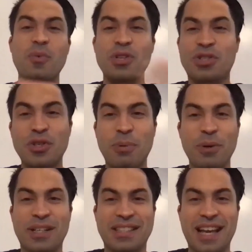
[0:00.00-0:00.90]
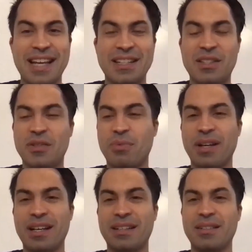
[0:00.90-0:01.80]
We're super excited to
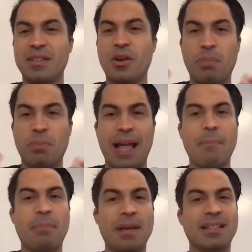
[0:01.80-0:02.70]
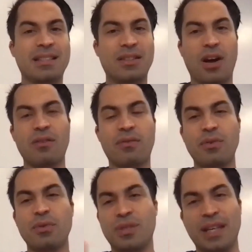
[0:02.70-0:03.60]
bring plant-based dog
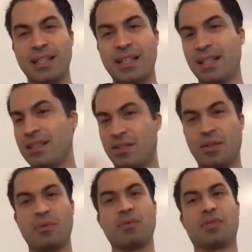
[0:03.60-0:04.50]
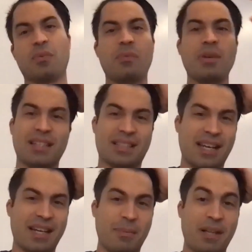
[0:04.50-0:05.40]
food to India. So we're really
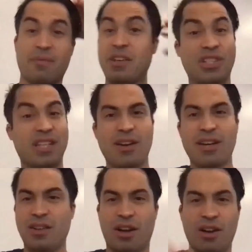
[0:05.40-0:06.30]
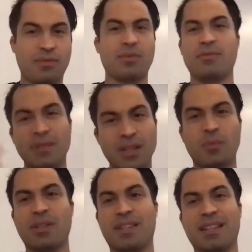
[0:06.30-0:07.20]
excited about vegetarian dog food.
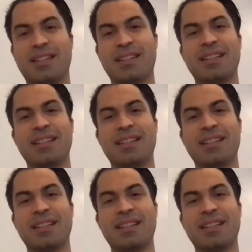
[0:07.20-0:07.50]
We think.